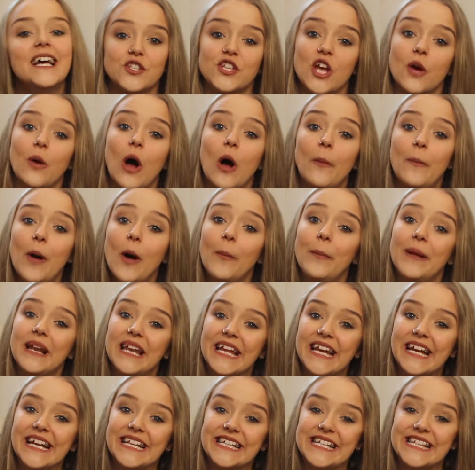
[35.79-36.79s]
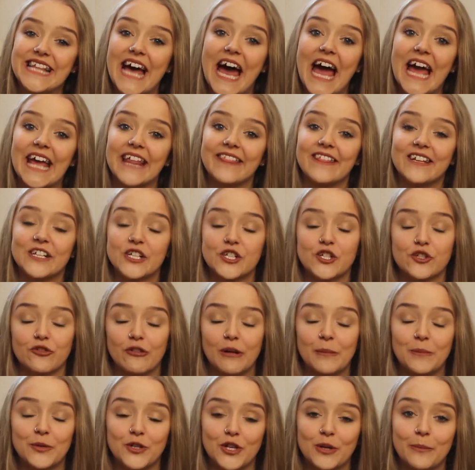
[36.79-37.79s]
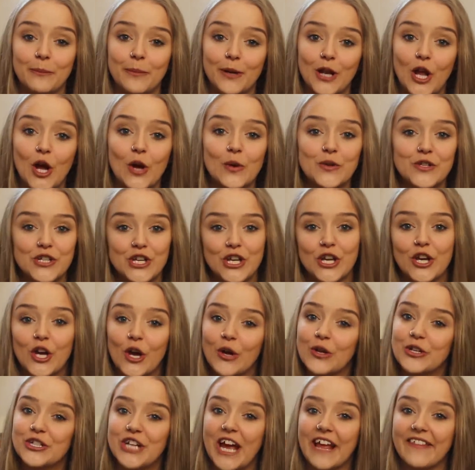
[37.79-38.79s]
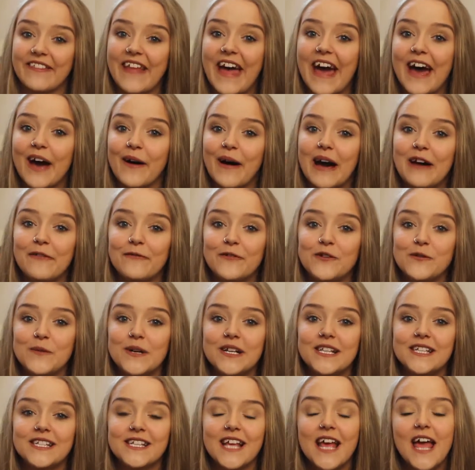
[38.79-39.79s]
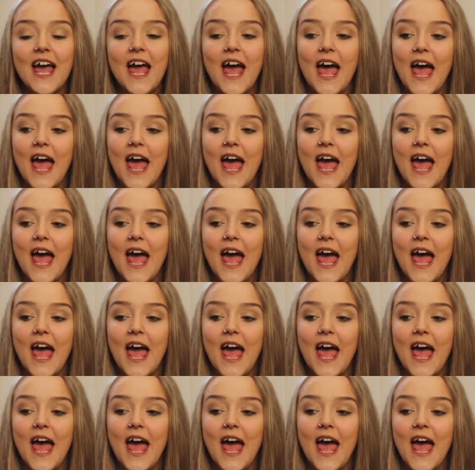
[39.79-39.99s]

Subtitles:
So I'll pop a link to that in the description below so you can go and check that out afterwards.